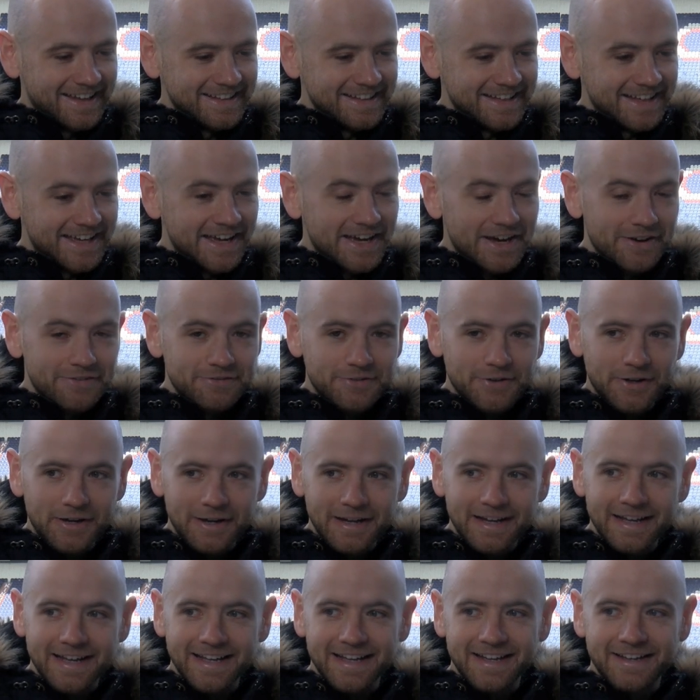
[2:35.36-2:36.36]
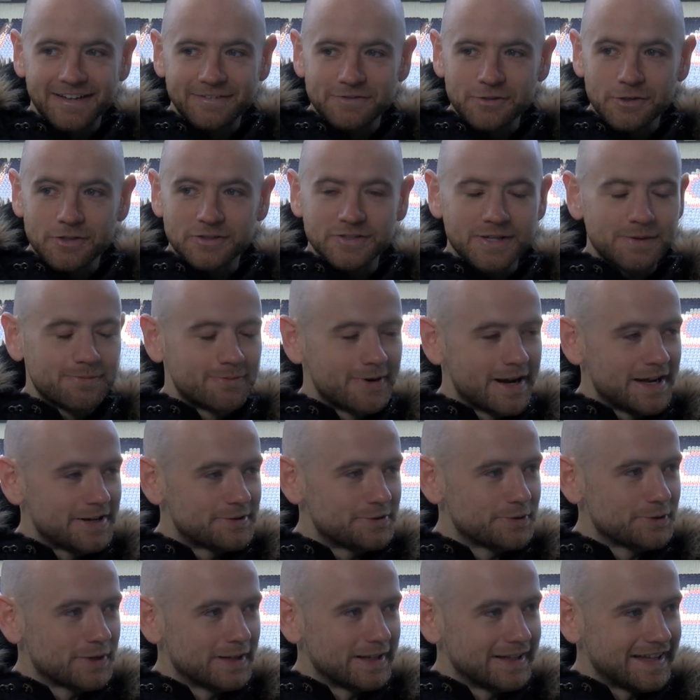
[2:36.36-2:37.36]
Yeah, I've got some
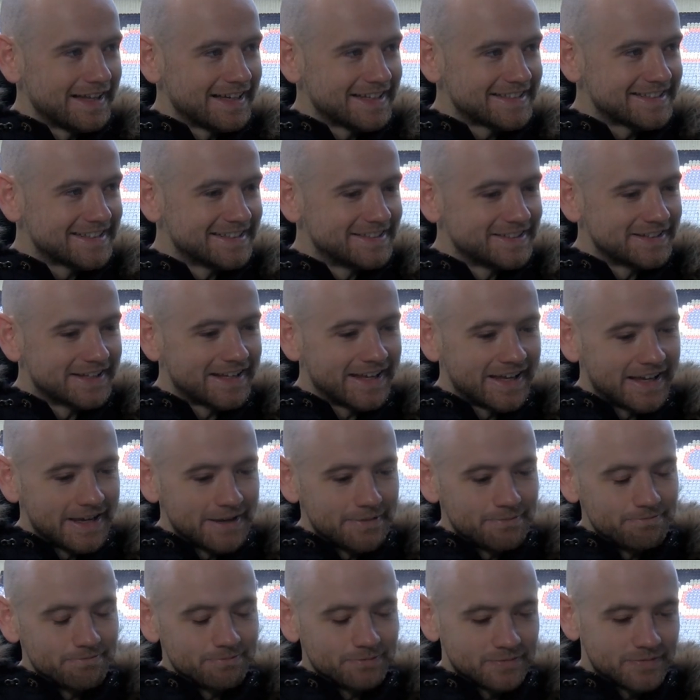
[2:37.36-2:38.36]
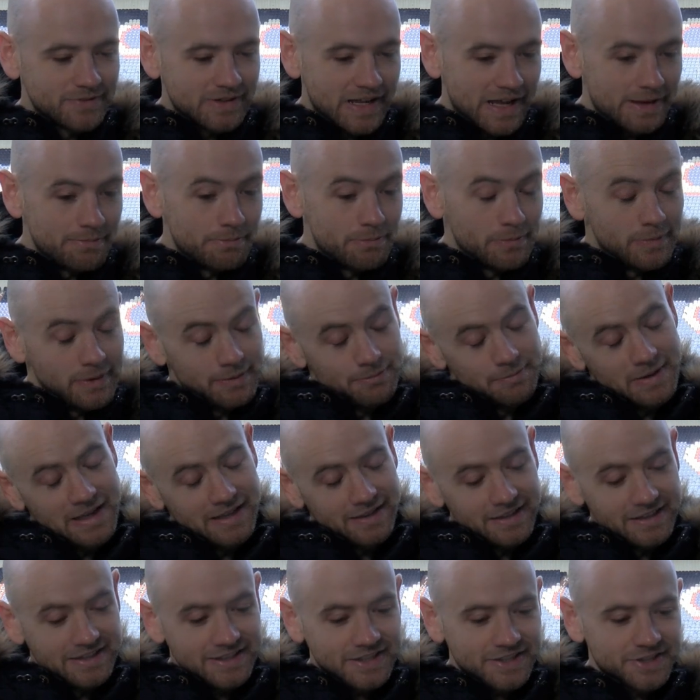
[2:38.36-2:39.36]
retro collection.
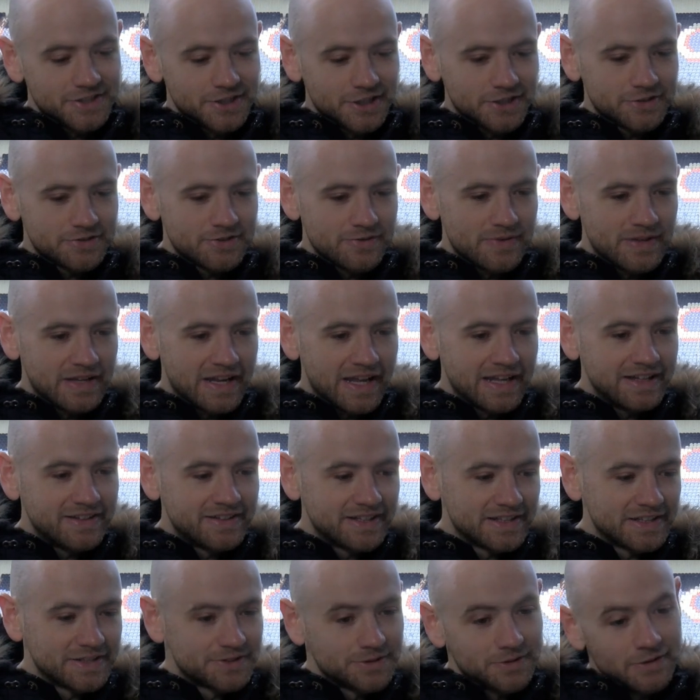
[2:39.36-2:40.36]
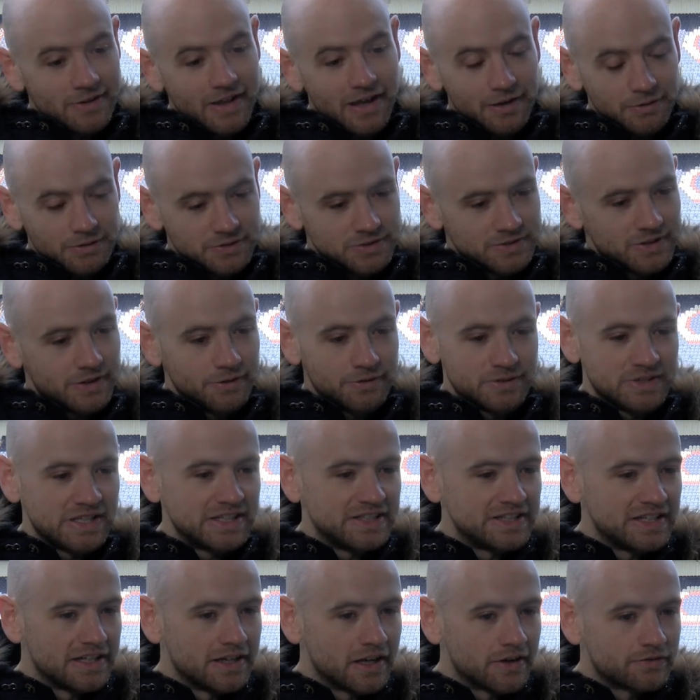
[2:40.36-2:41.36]
Mainly just shirts from the 90s. So it was
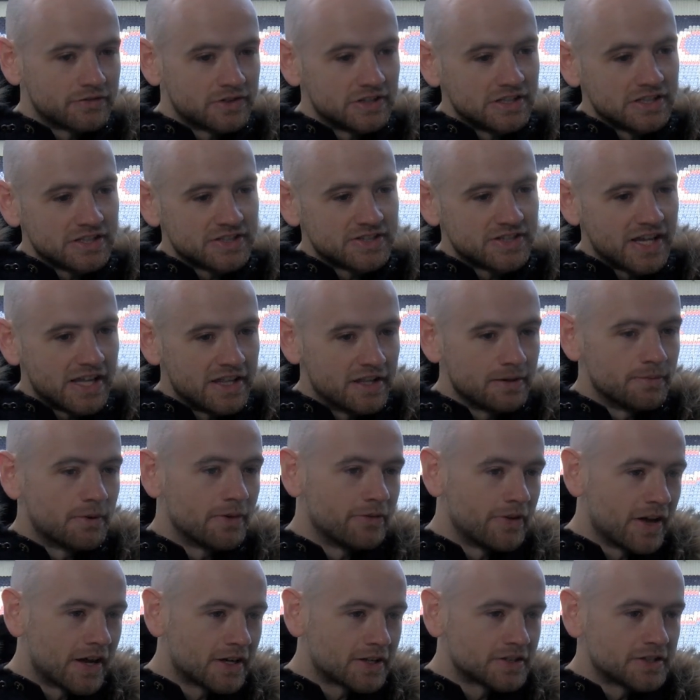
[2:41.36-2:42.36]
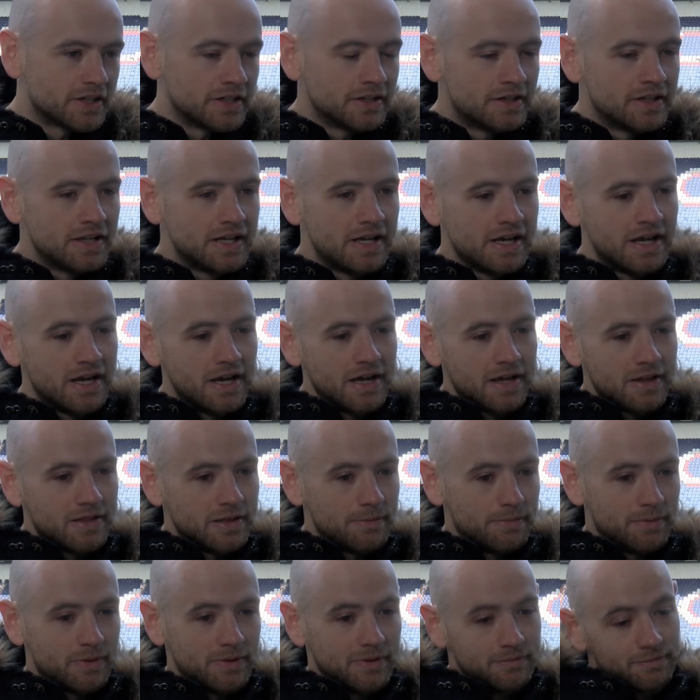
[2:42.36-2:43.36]
easy enough to just send them a version.
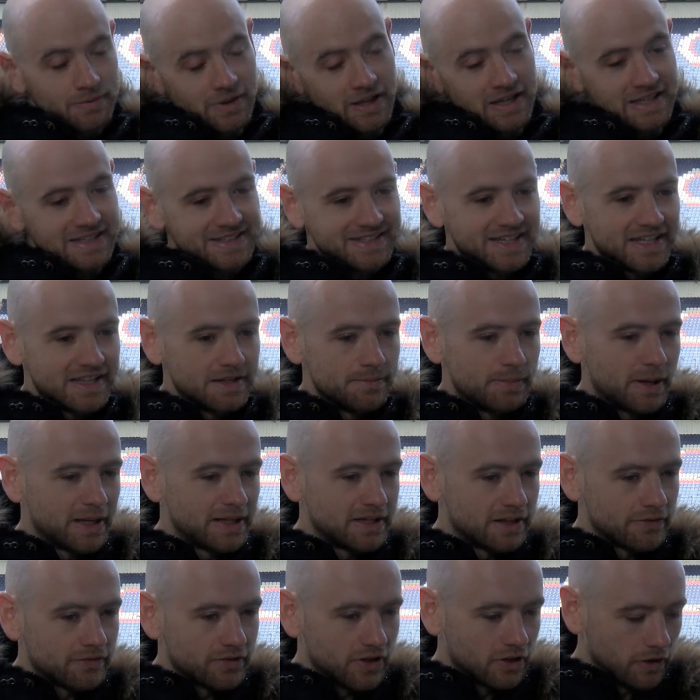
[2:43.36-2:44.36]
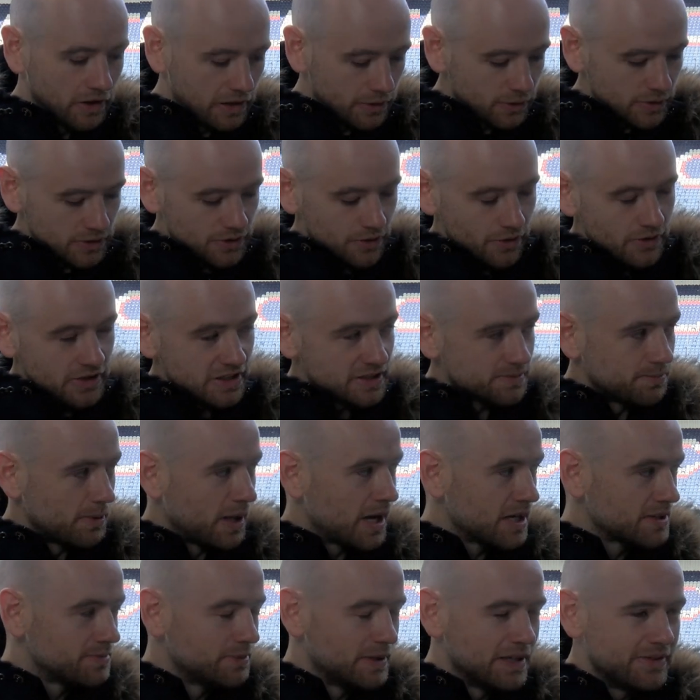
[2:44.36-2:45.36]
Like I said, the big difficulty was doing the
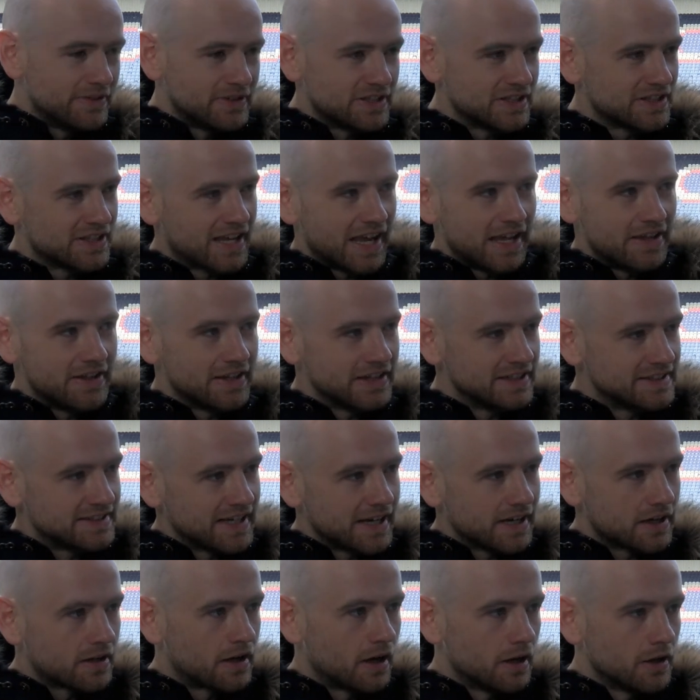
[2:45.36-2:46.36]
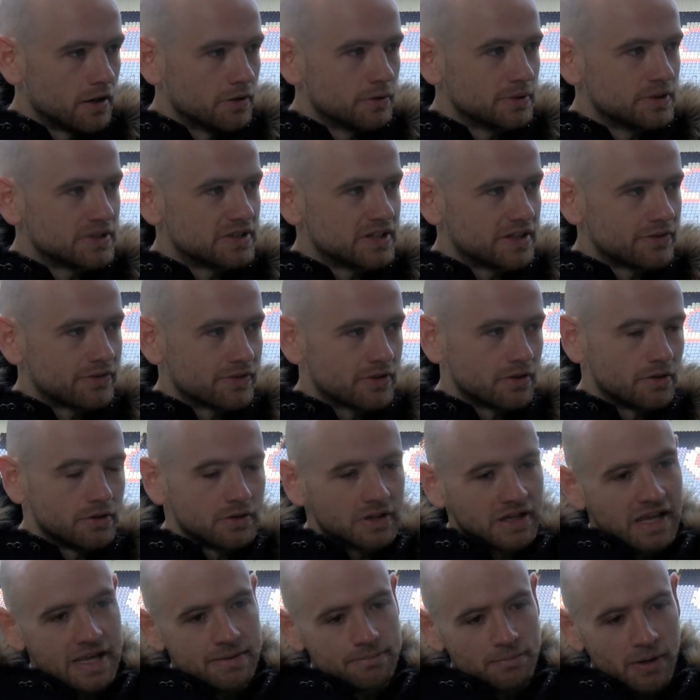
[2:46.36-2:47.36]
splash, but even just getting the exact colour was
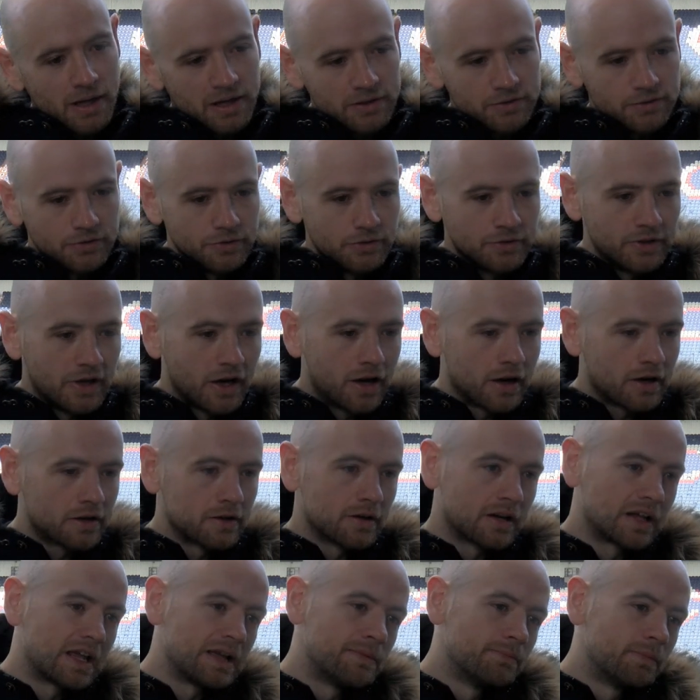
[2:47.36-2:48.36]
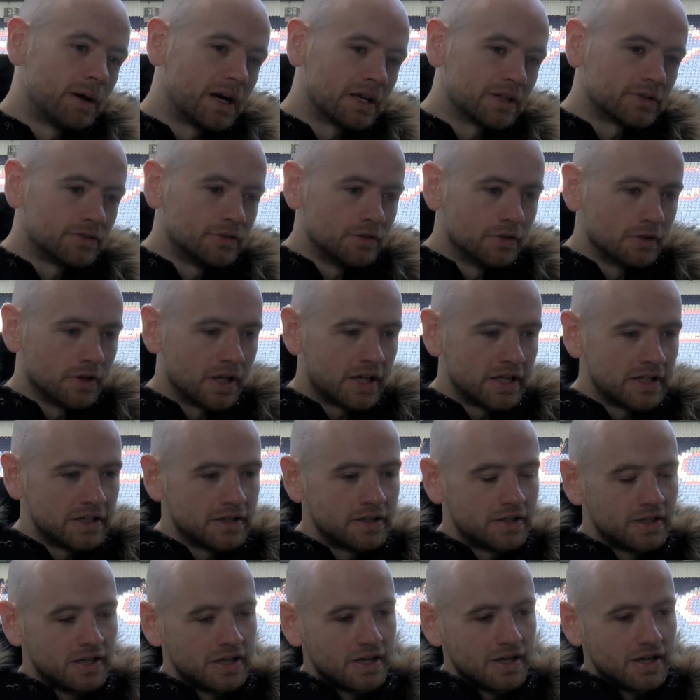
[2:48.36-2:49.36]
difficult. It came back too dark or came back too light.
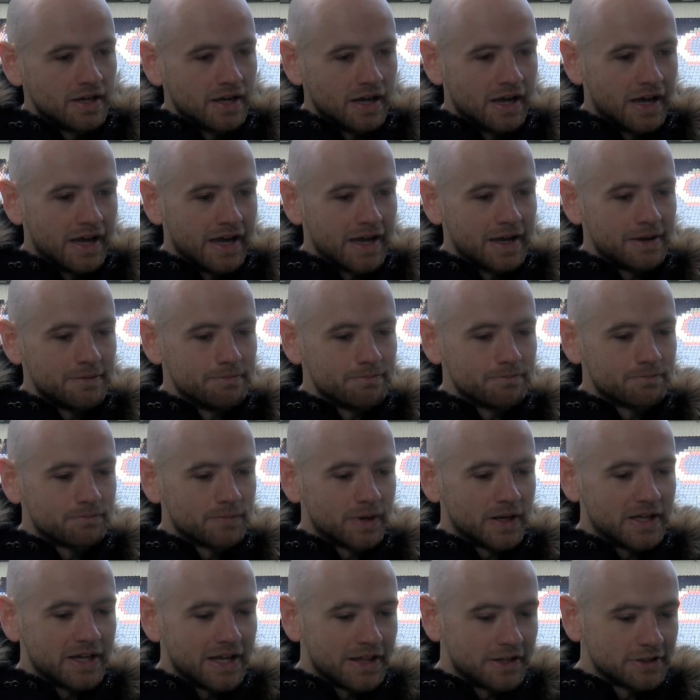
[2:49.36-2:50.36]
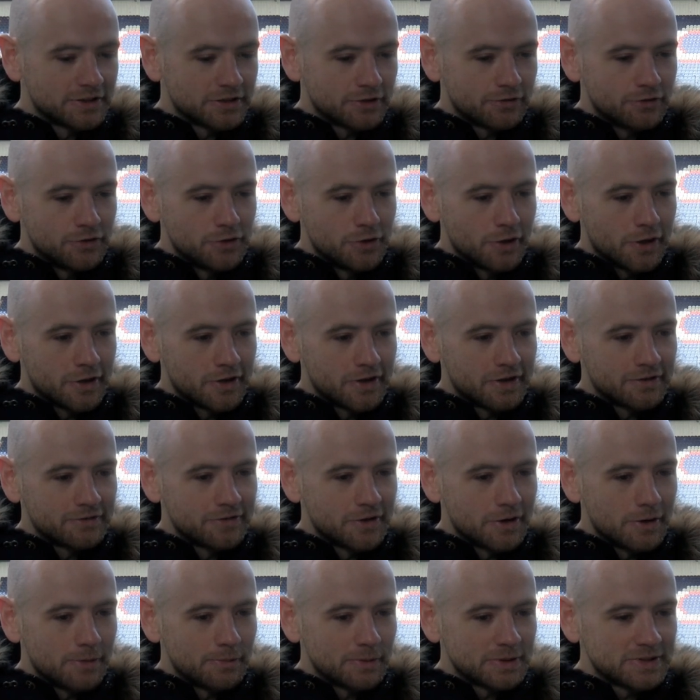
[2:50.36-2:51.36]
But yeah, there's a few other I've
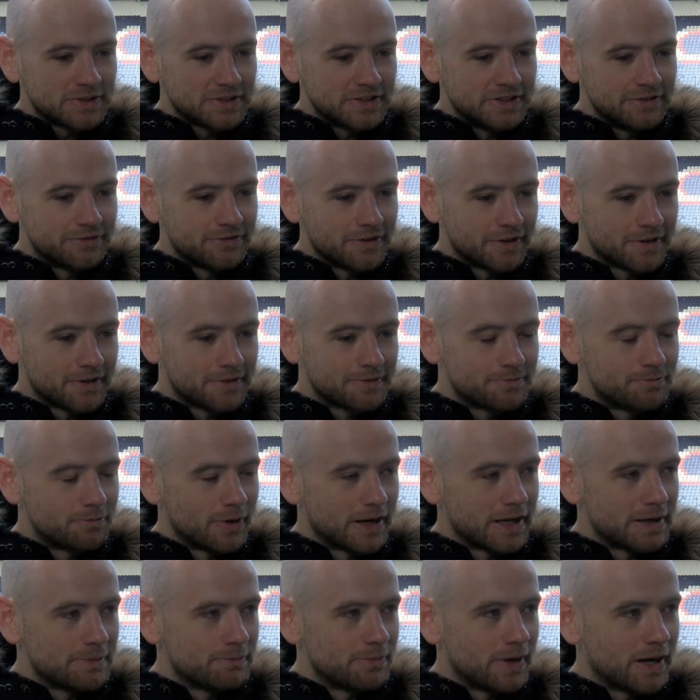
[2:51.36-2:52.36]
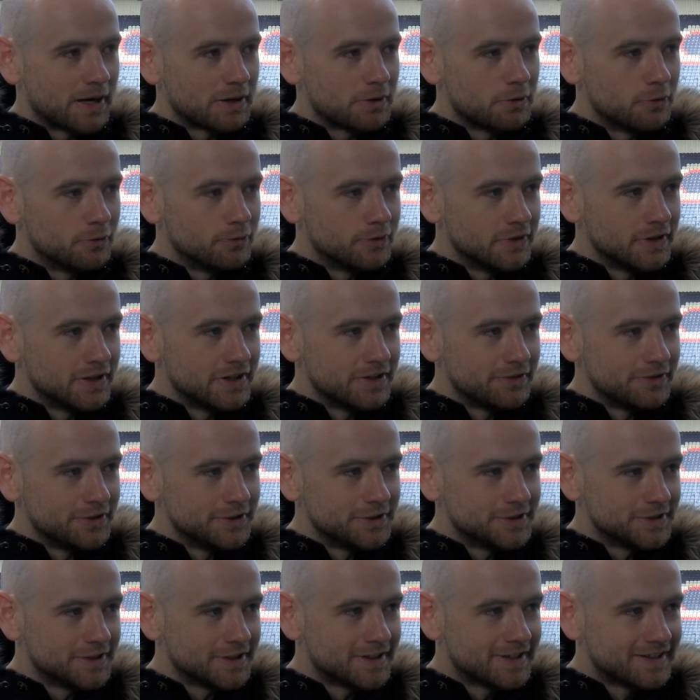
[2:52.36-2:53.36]
got on my sleeve for bringing back, hopefully in the
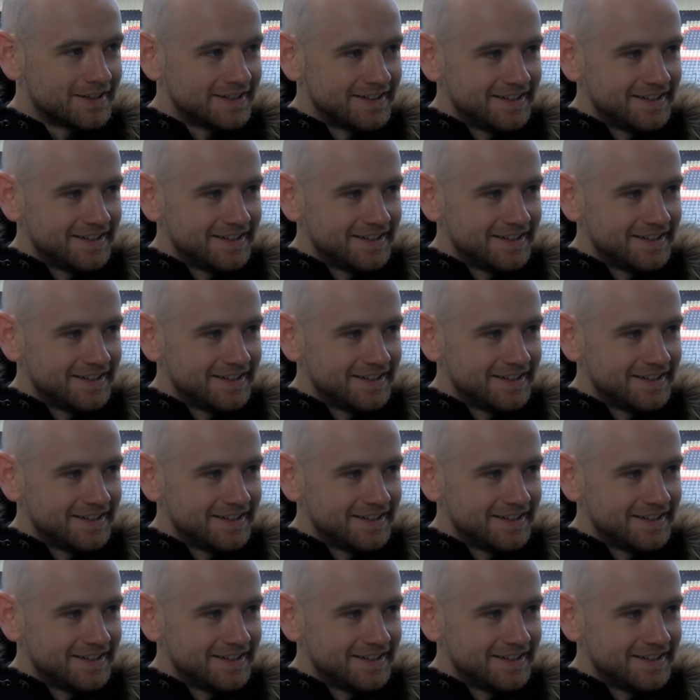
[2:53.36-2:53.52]
future.